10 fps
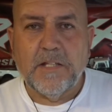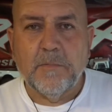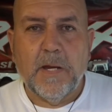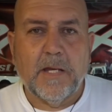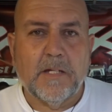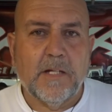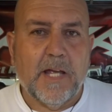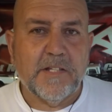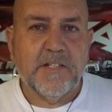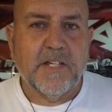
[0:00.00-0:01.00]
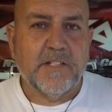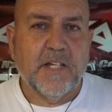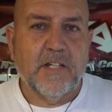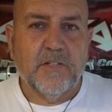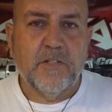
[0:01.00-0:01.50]
to make it an
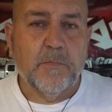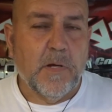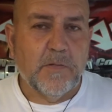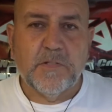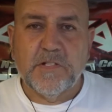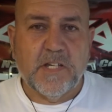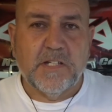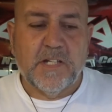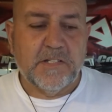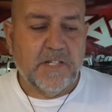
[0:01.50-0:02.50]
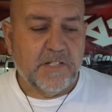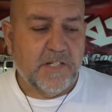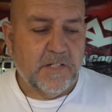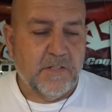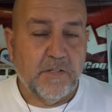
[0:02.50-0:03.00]
SCX10 too. Might as well just get an
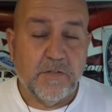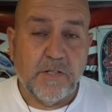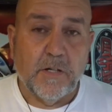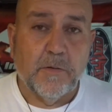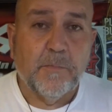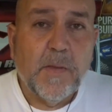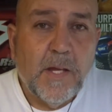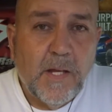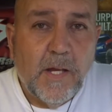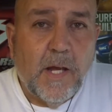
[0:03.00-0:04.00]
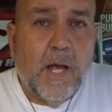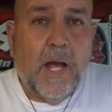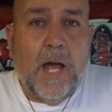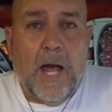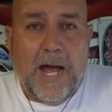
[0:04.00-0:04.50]
SCX10 too. So
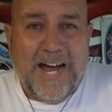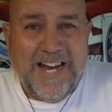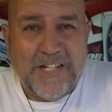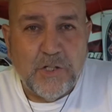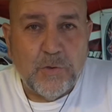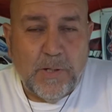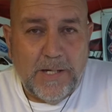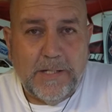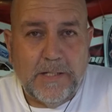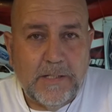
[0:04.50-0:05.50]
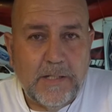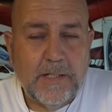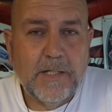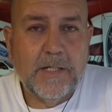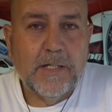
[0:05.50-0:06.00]
I traded,
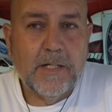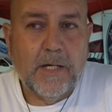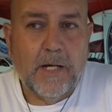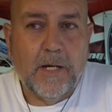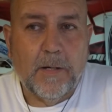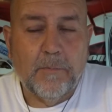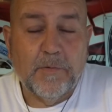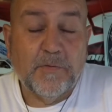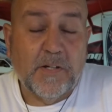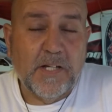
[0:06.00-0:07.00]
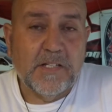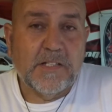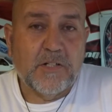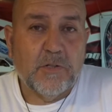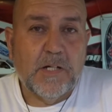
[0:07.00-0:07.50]
it's funny because
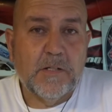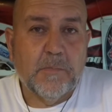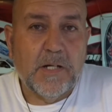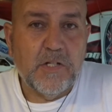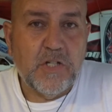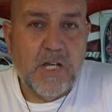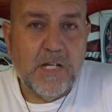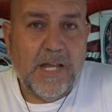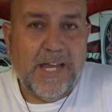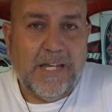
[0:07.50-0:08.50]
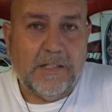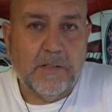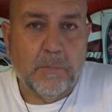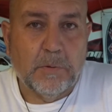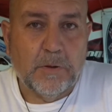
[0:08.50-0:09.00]
I traded my Gen 8,
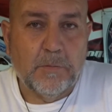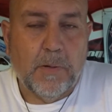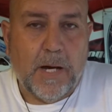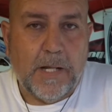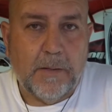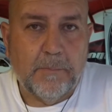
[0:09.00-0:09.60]
the blue body,